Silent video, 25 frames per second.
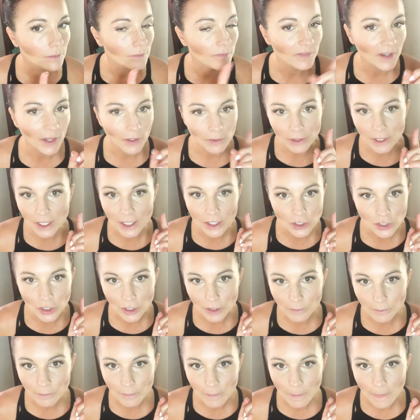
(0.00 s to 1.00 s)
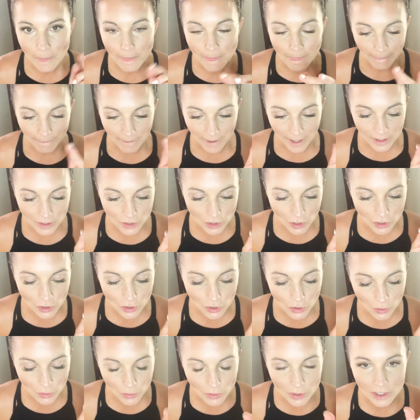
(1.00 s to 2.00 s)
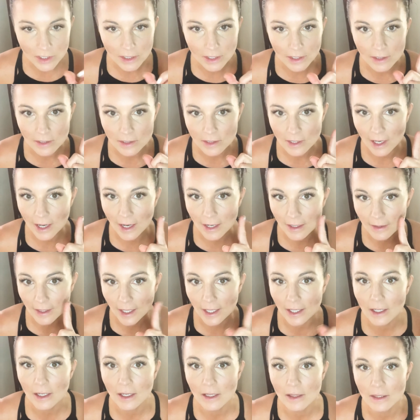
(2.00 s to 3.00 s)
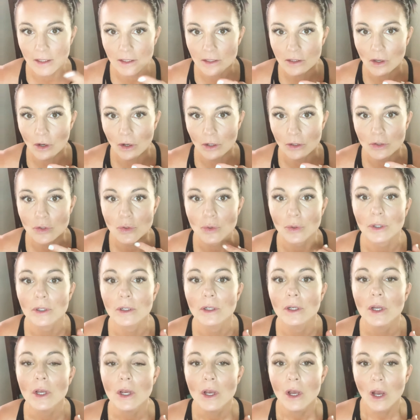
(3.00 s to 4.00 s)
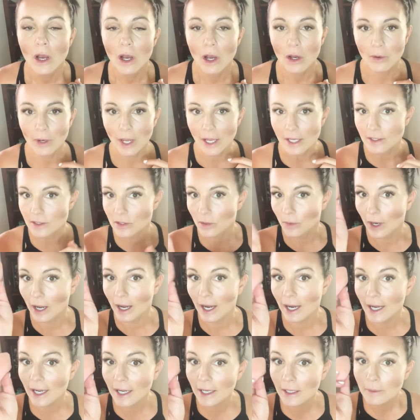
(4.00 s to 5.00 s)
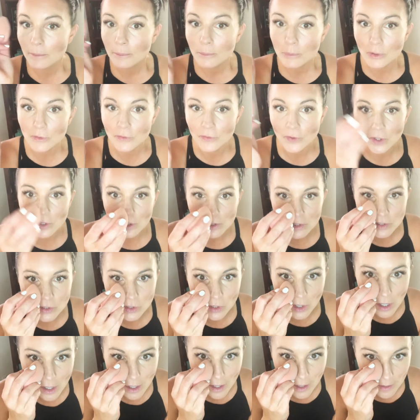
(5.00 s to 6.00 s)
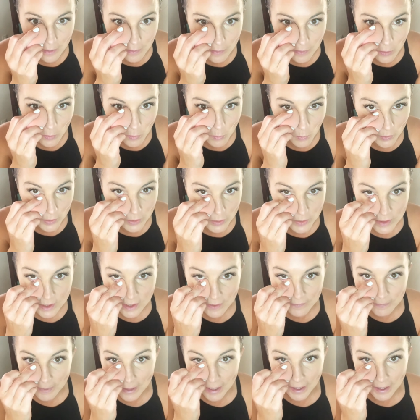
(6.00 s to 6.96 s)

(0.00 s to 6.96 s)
foundation. I just used this highlight and this contour. Okay, so I prefer to start in the corners of my